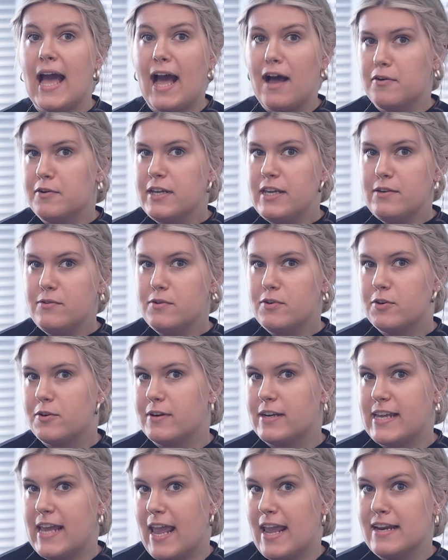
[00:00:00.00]
How do you
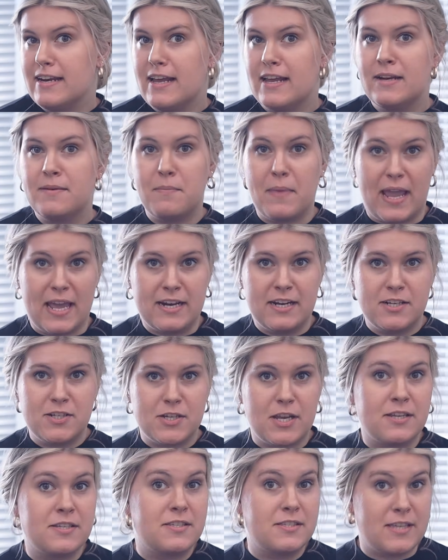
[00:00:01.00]
create and
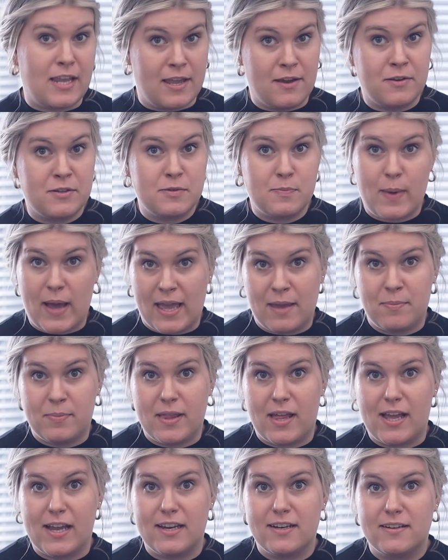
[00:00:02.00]
manage a sales
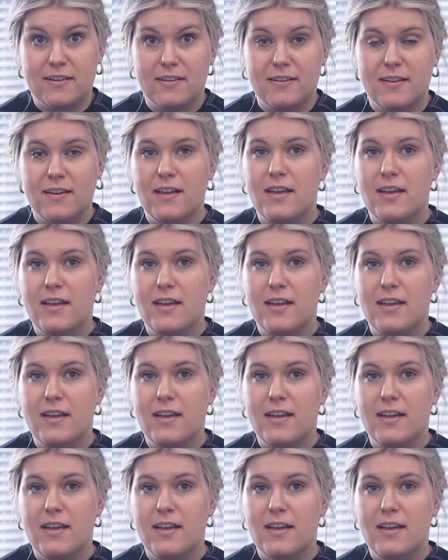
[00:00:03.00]
pipeline?